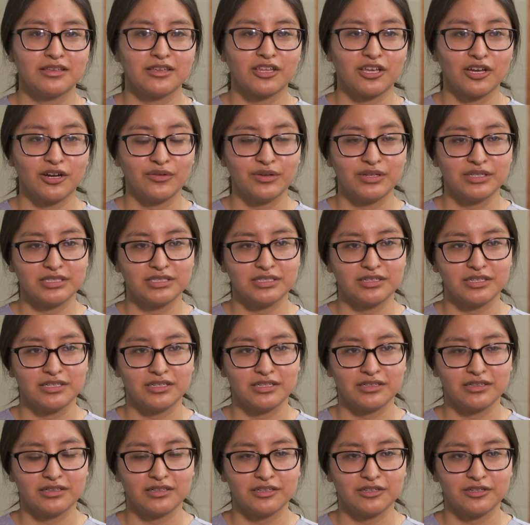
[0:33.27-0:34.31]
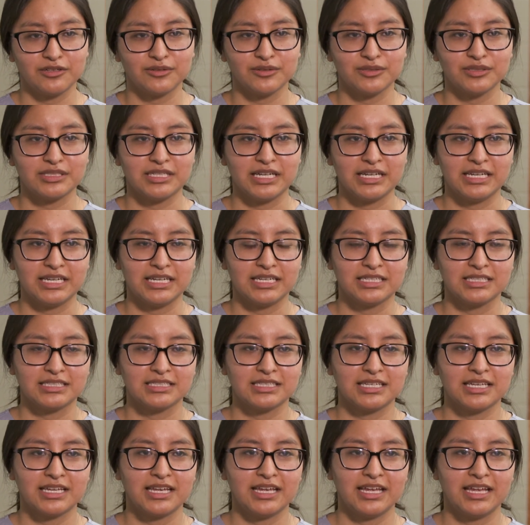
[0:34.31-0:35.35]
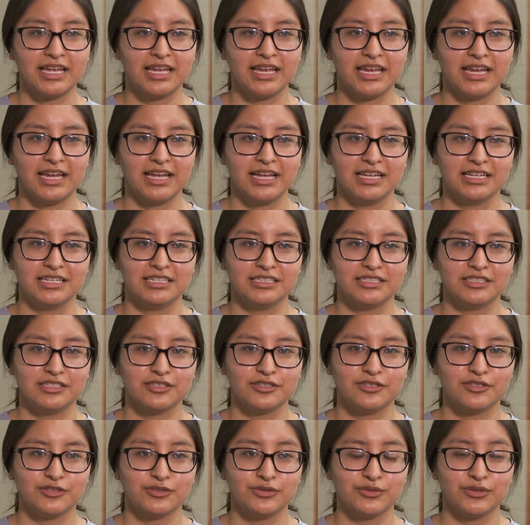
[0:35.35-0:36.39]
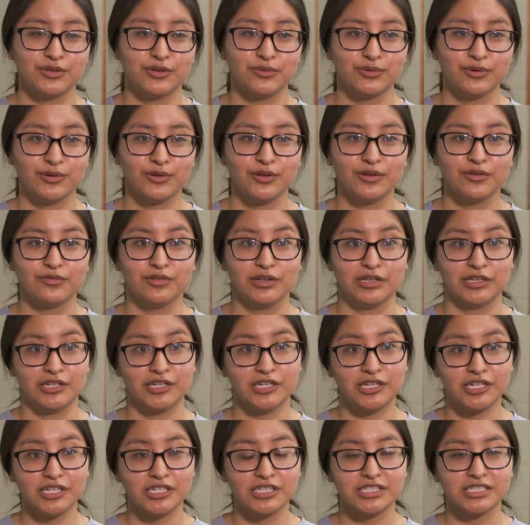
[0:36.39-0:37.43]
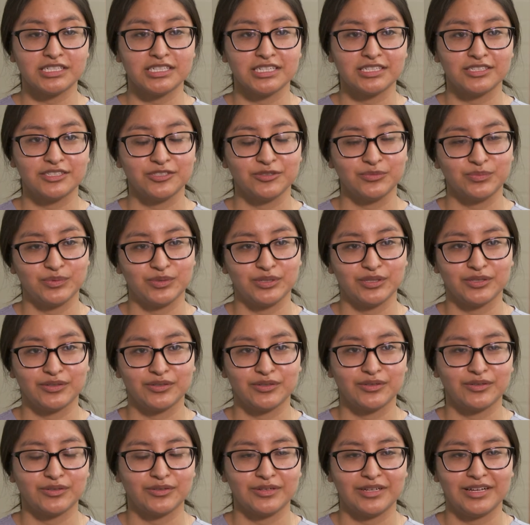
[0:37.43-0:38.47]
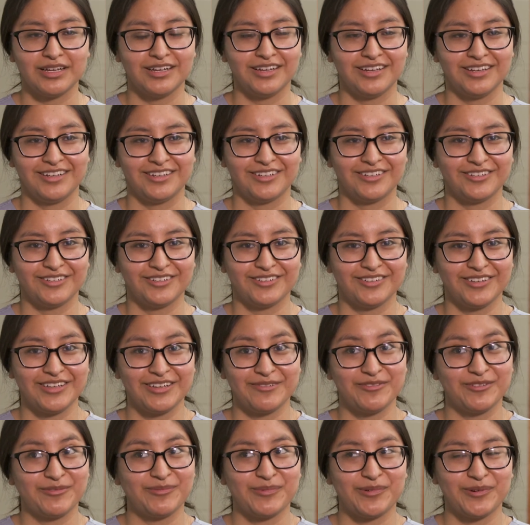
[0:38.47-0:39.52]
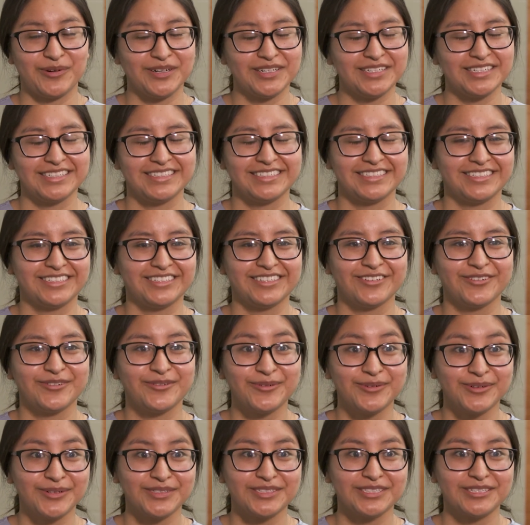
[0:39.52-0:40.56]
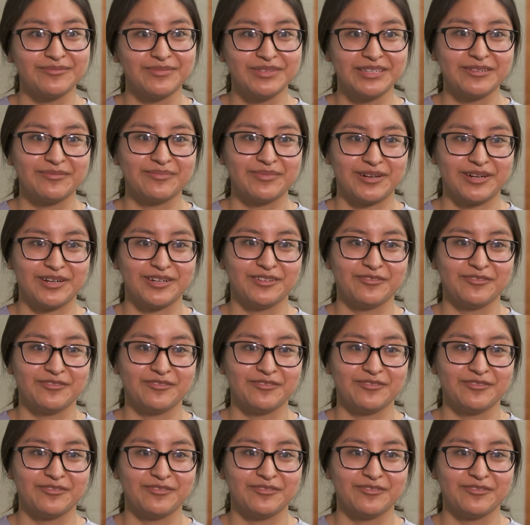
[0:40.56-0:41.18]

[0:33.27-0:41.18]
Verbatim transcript: go into clinical settings and do the role of a nurse is super uh, important and cool to be a part